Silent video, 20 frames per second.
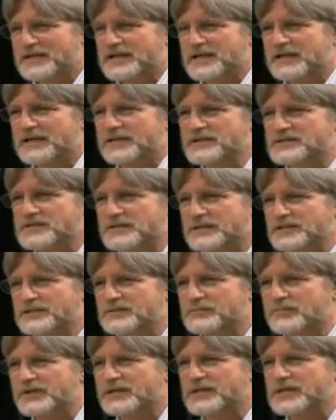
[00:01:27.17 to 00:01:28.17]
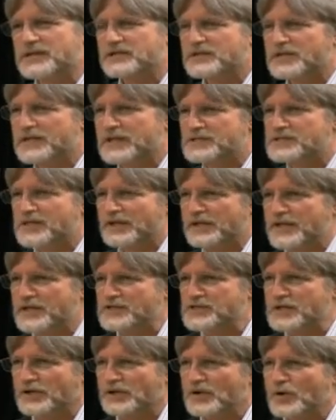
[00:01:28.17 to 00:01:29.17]
It is in complete, it's
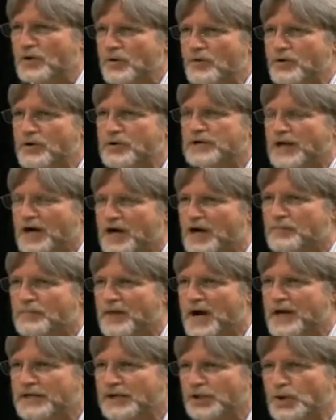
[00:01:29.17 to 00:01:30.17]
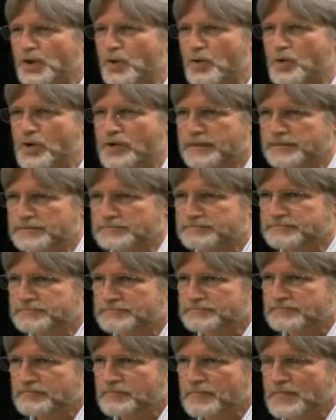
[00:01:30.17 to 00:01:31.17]
a chord, a harmonic chord.
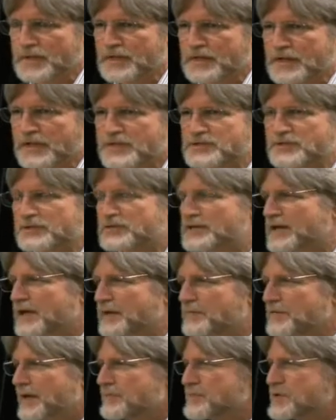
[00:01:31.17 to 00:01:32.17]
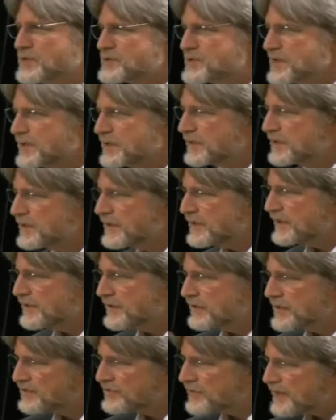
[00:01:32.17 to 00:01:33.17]
So I'm using
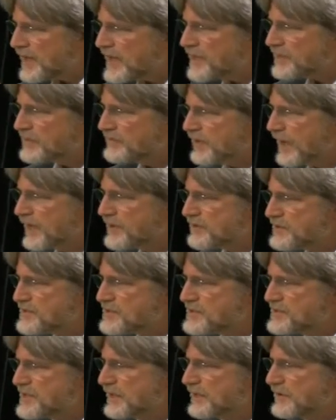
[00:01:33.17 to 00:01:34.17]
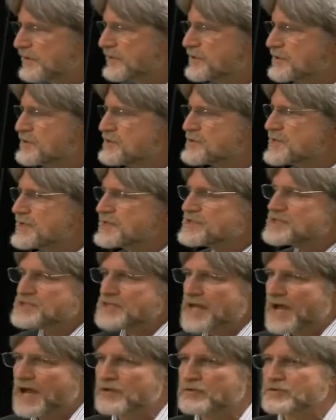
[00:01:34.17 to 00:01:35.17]
this kind of using
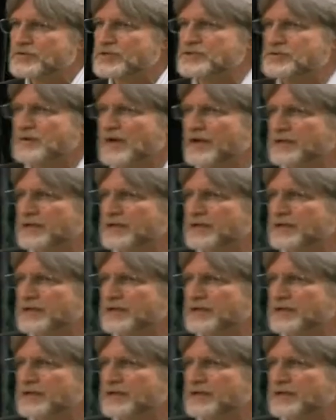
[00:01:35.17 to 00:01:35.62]
sound to try